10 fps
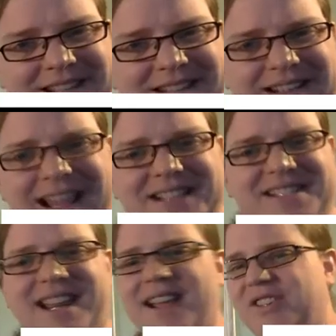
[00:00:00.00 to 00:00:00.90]

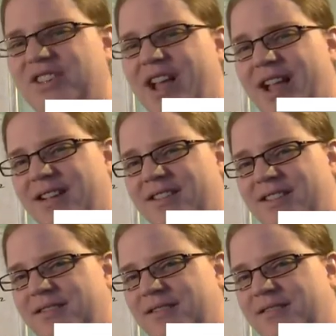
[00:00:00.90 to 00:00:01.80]
Last I
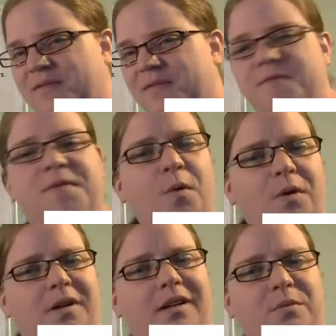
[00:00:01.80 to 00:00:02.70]
checked,
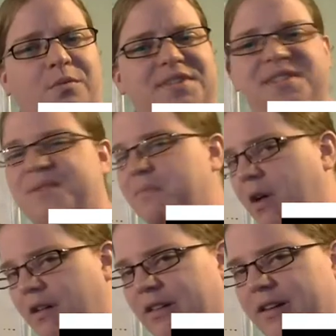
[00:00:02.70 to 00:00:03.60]
4 was
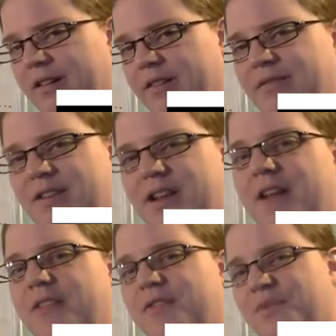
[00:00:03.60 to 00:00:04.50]
smaller than
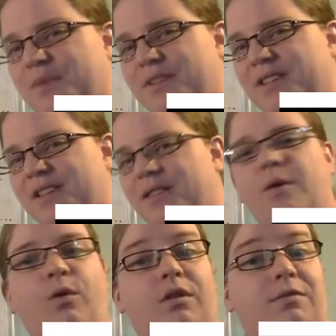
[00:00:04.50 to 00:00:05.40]
either 20
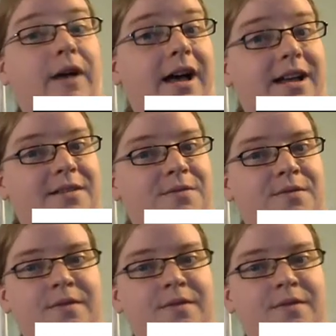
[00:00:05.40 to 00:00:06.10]
or 5.